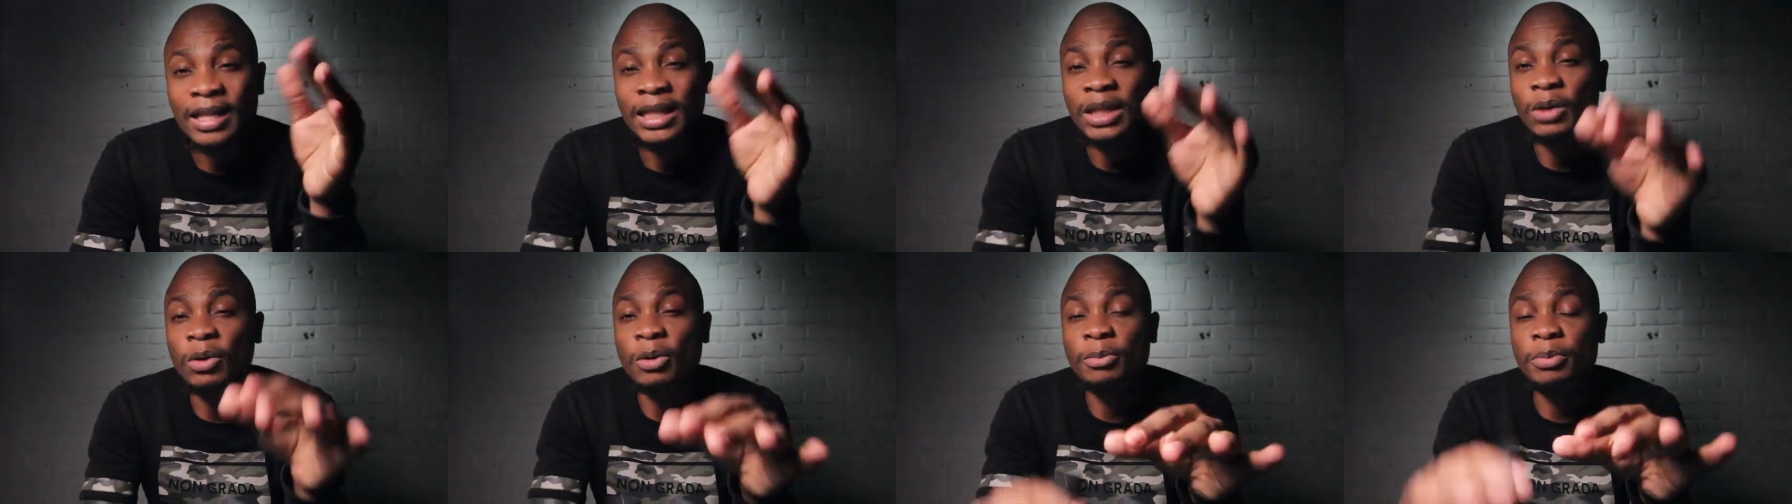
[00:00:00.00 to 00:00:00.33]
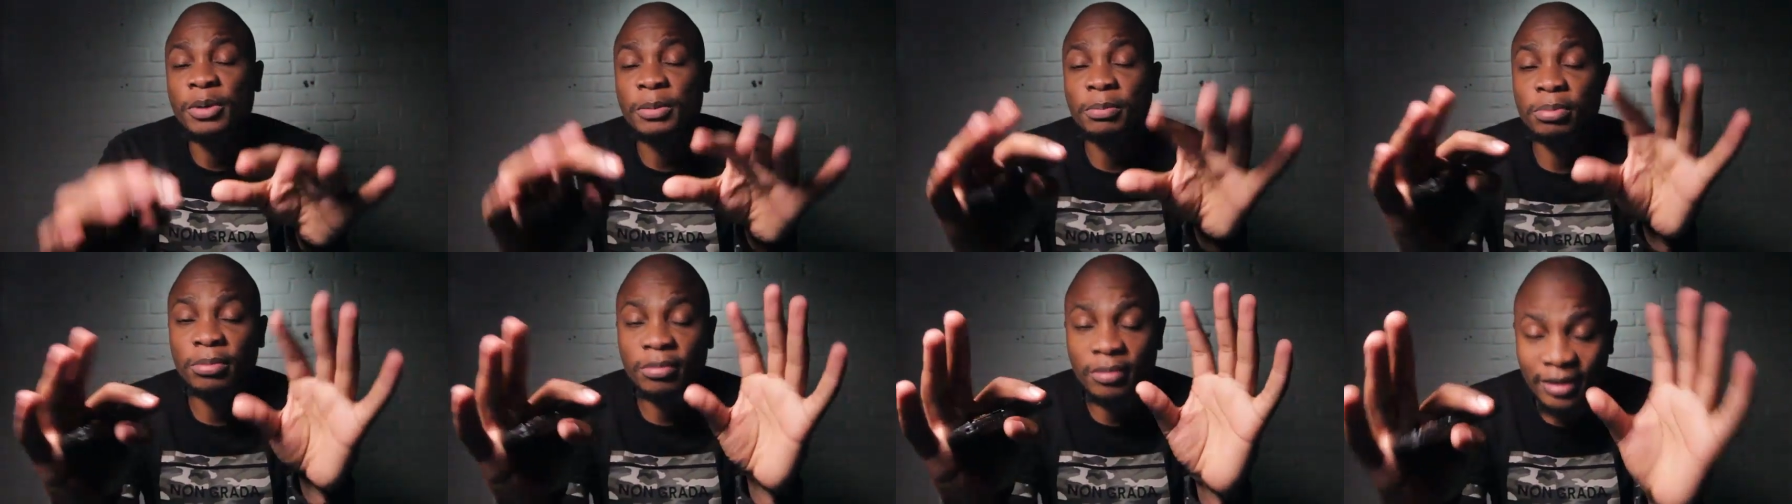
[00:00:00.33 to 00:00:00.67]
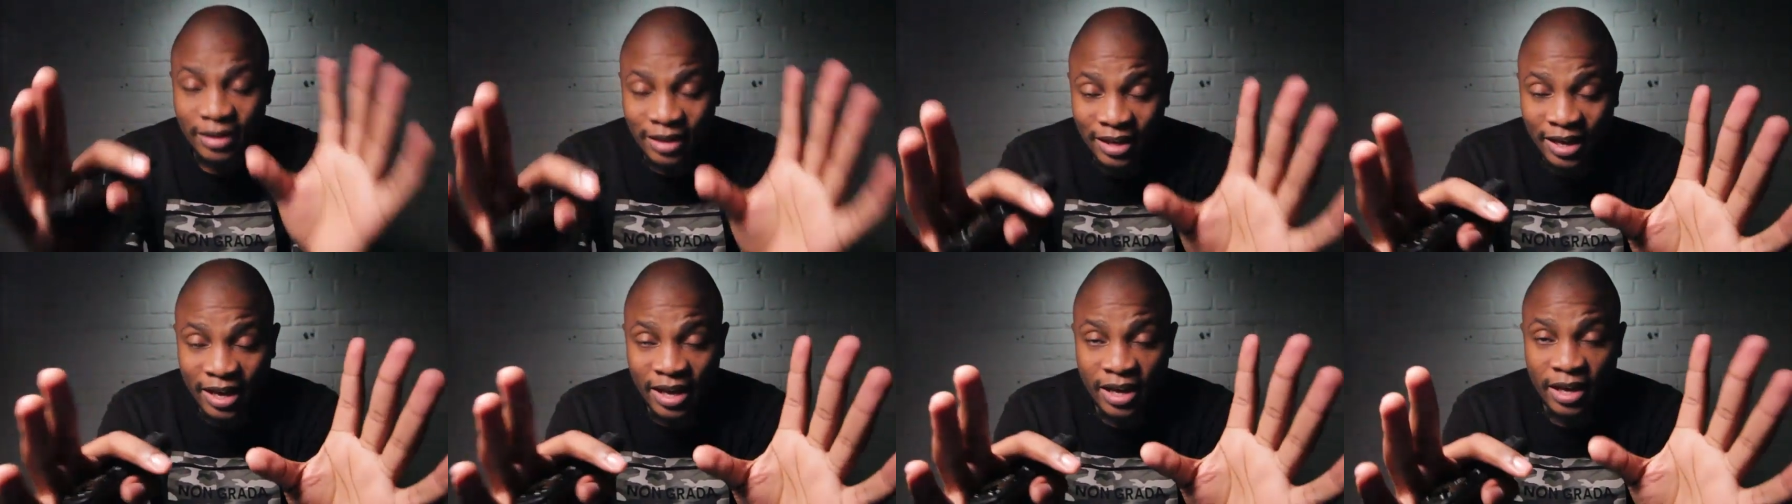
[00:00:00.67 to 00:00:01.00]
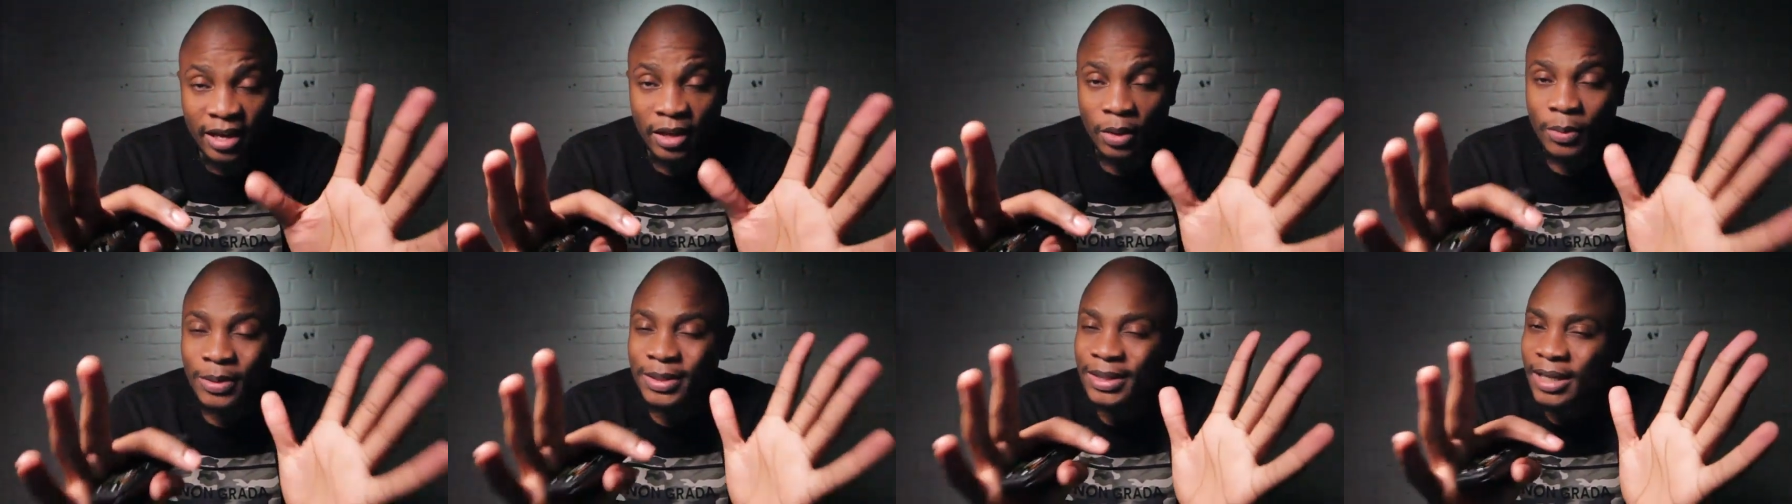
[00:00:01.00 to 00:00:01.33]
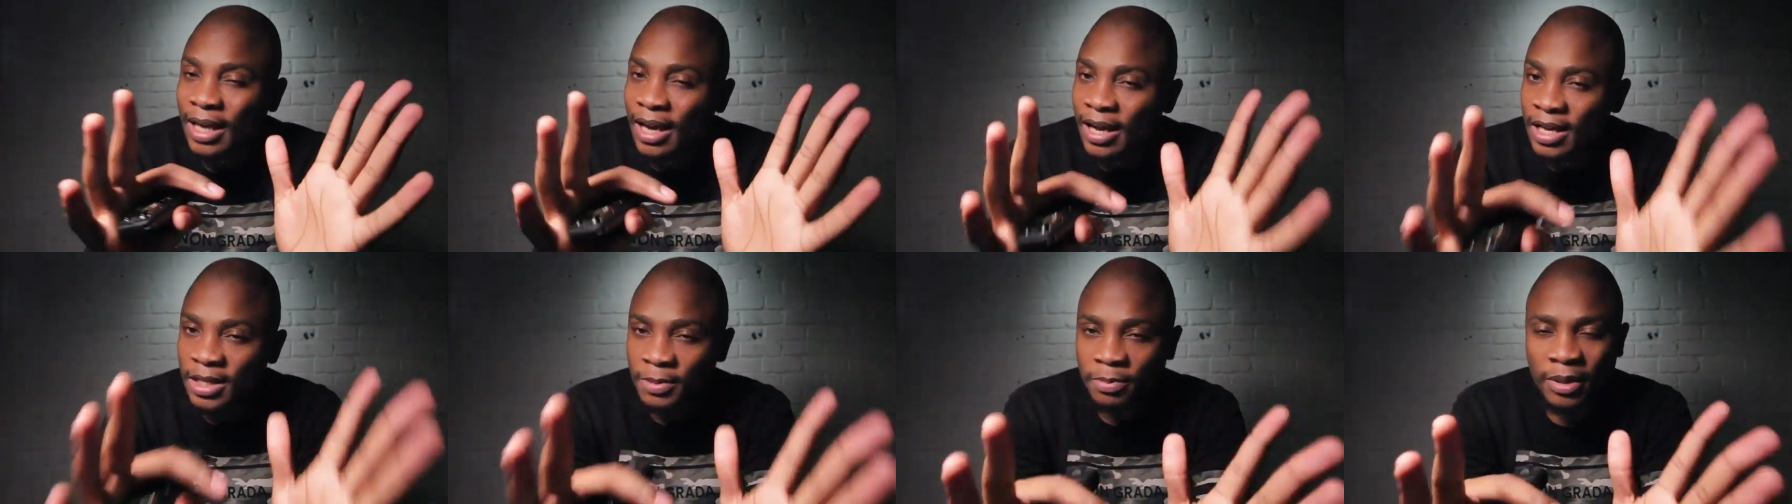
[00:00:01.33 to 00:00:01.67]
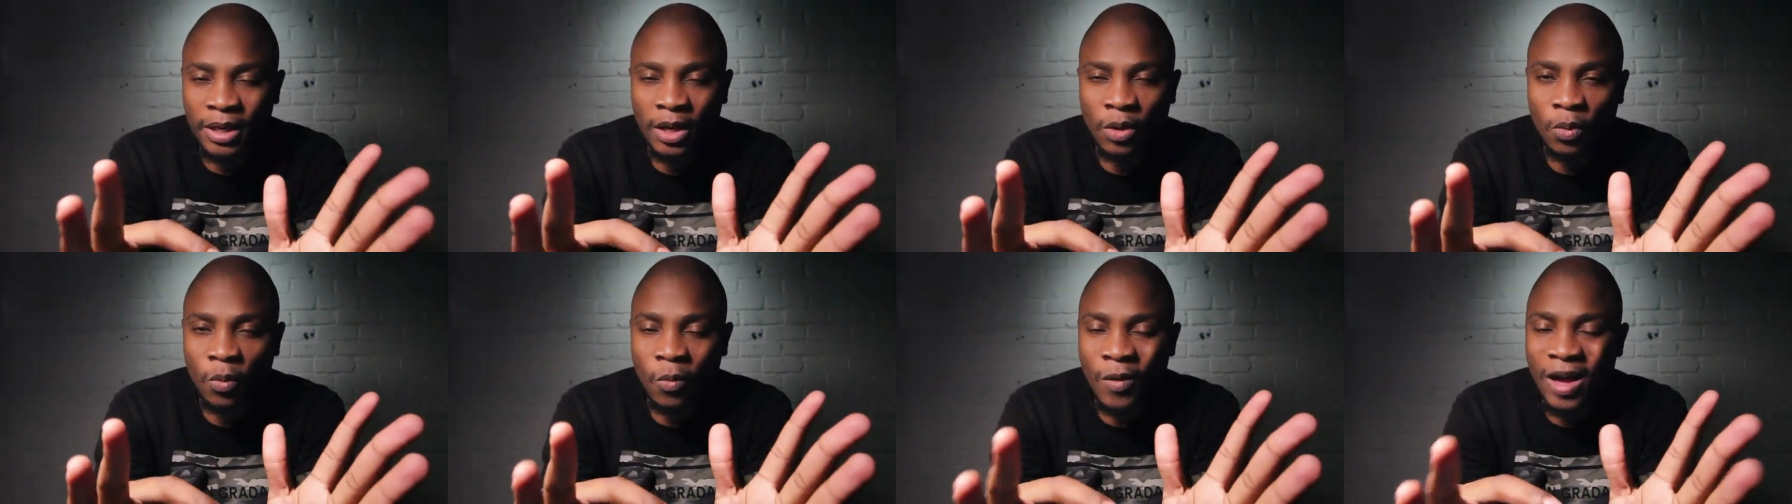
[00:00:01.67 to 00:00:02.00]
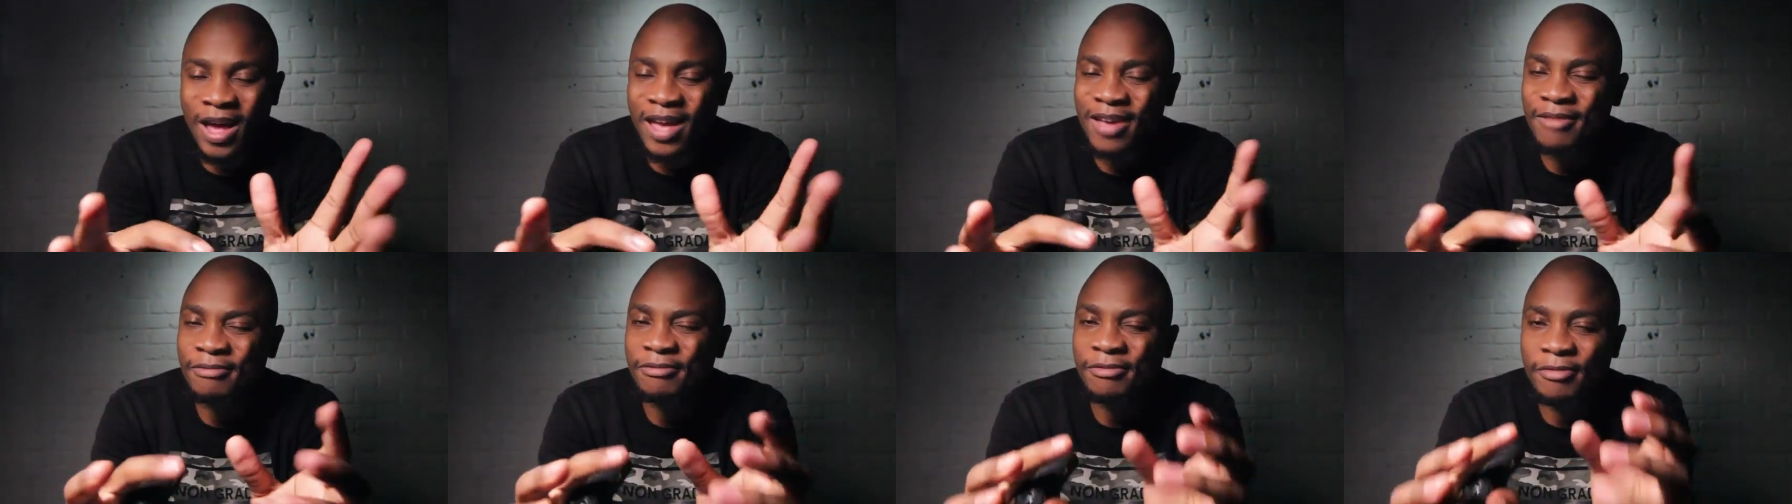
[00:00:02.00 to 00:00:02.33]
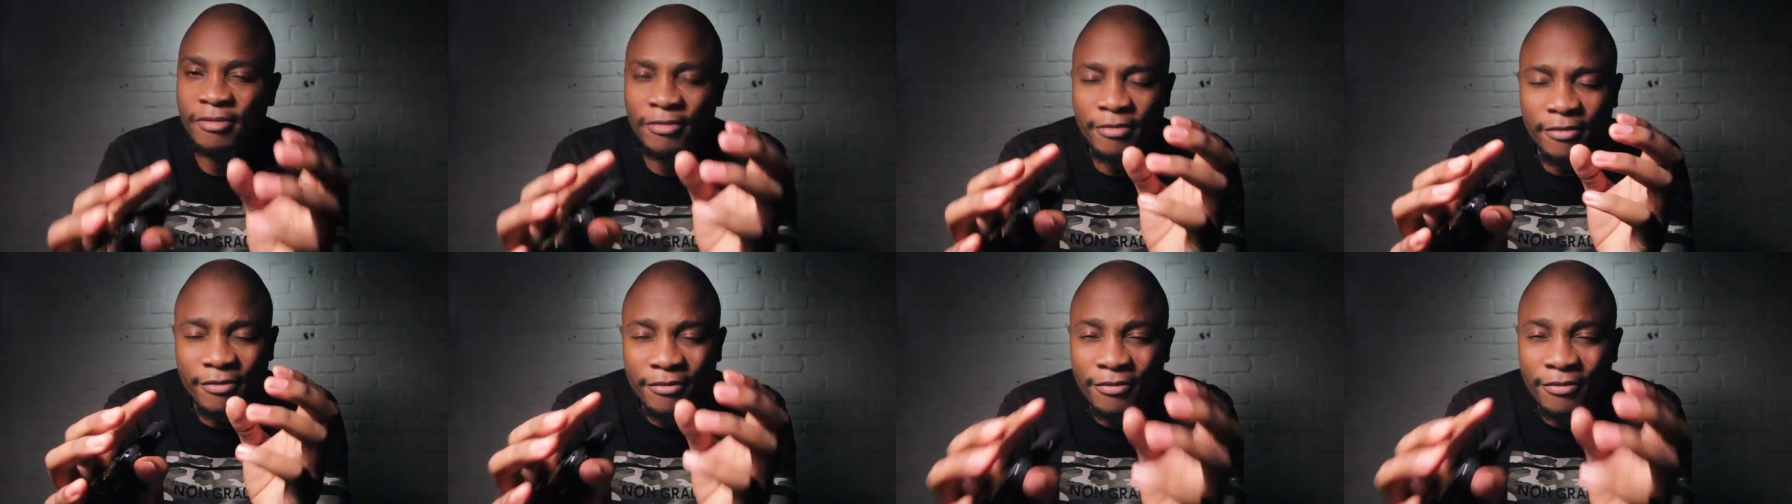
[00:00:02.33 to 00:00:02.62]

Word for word: There were people there, was a husband and wife.